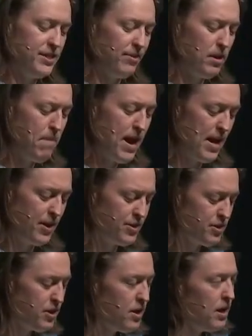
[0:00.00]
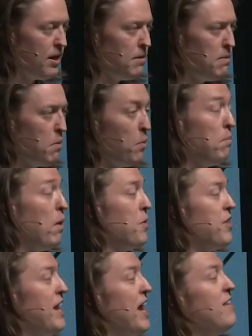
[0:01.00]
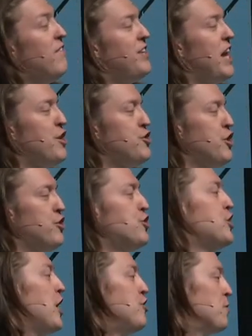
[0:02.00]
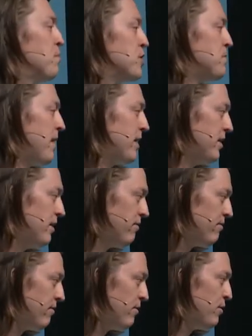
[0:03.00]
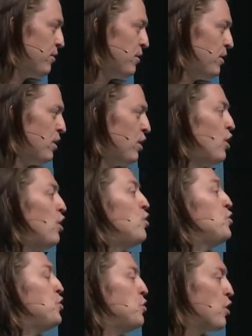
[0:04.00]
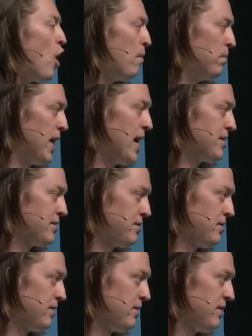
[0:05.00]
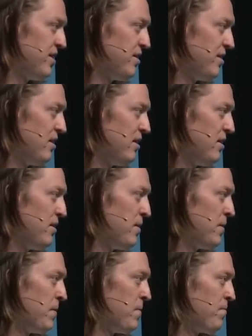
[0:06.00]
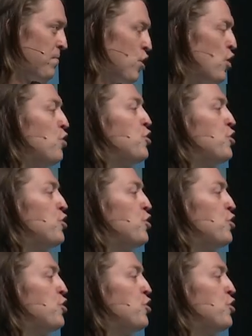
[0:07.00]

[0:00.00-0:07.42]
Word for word: commands, but with an invitation to change your perspective. Who do you call blessed? Who do you